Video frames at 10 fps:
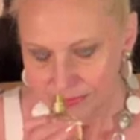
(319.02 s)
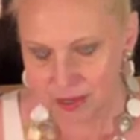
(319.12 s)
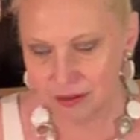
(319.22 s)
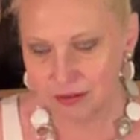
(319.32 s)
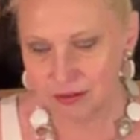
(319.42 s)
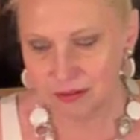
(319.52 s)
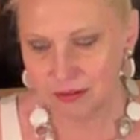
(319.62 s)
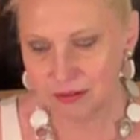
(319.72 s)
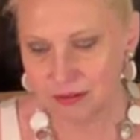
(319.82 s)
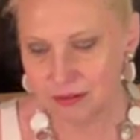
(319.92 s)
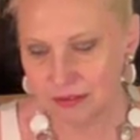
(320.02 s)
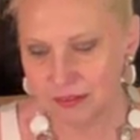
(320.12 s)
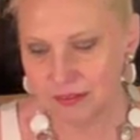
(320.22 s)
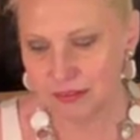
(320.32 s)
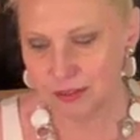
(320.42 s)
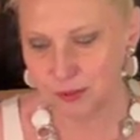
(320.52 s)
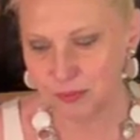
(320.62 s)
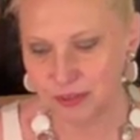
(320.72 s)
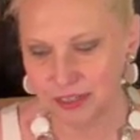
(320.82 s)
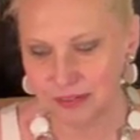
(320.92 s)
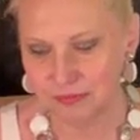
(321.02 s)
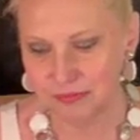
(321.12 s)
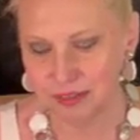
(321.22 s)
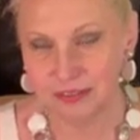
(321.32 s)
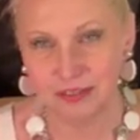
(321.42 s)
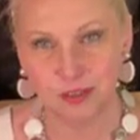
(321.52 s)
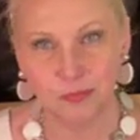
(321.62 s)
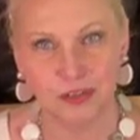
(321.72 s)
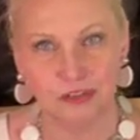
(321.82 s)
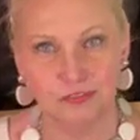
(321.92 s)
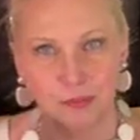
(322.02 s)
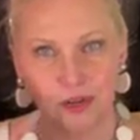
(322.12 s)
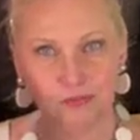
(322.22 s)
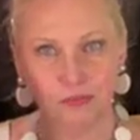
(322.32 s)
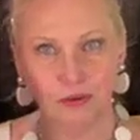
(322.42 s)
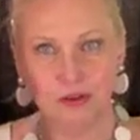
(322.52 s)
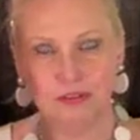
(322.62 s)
Oh, it's such a pretty feminine floral.